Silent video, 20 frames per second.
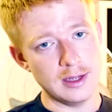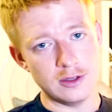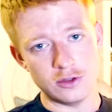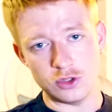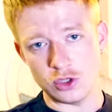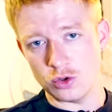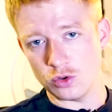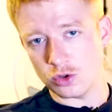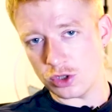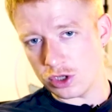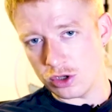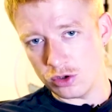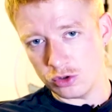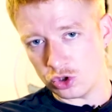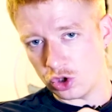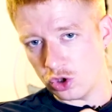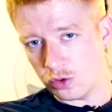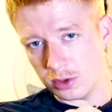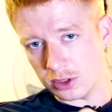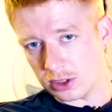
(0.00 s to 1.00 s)
Do all the
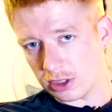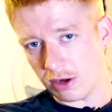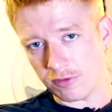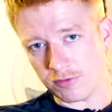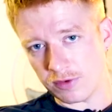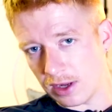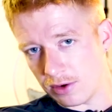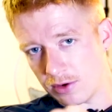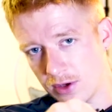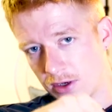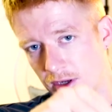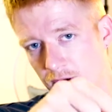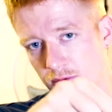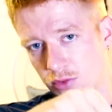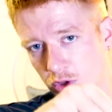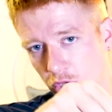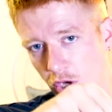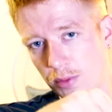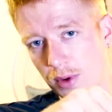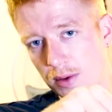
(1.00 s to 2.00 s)
YouTubey stuff now, you know,
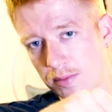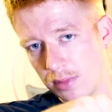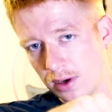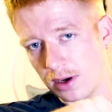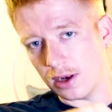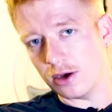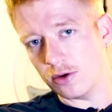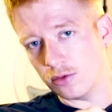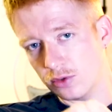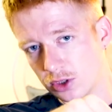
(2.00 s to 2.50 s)
comment below,